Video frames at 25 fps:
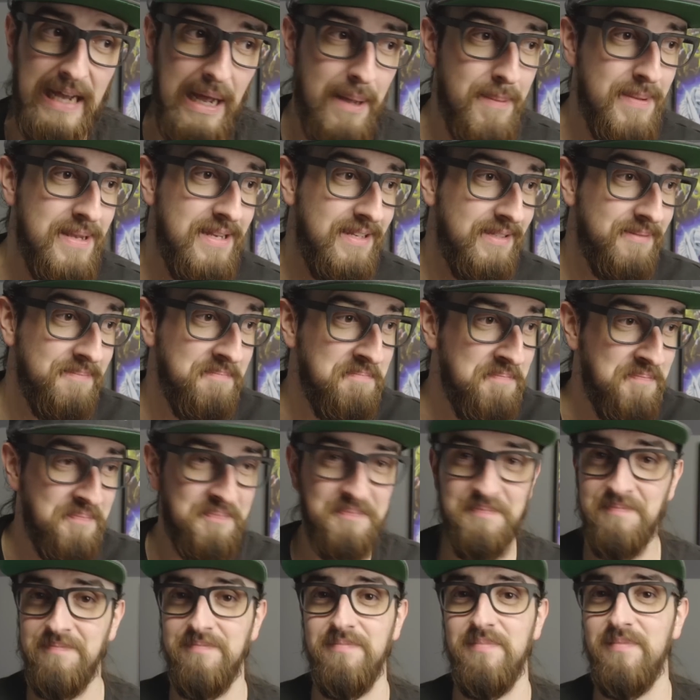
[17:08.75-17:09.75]
I mean,
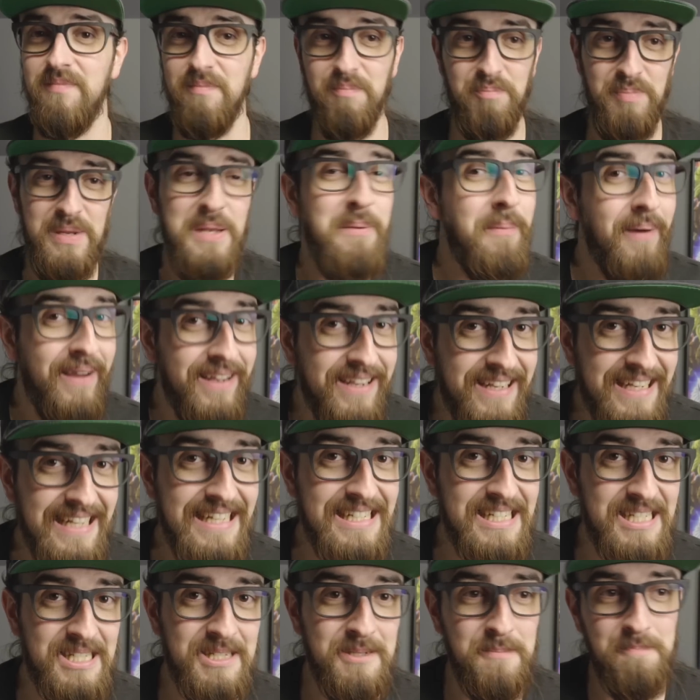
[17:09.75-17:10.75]
be my
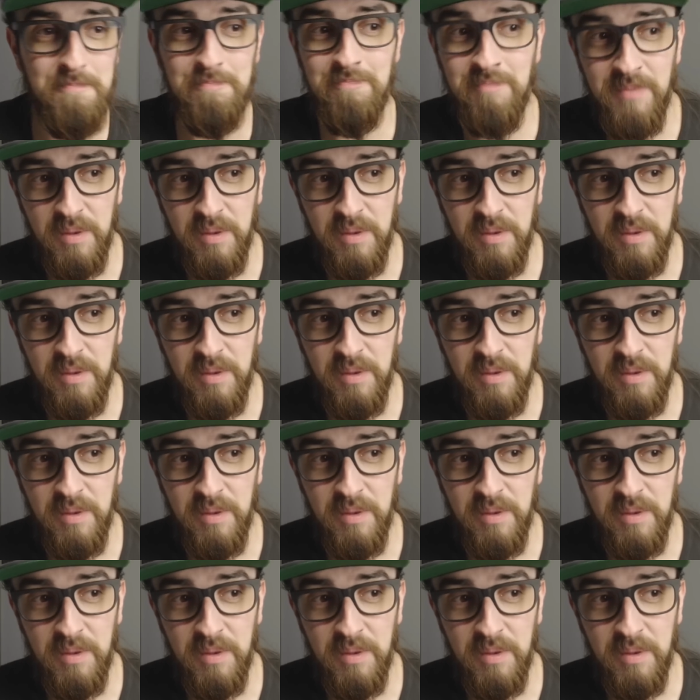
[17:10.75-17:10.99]
guest.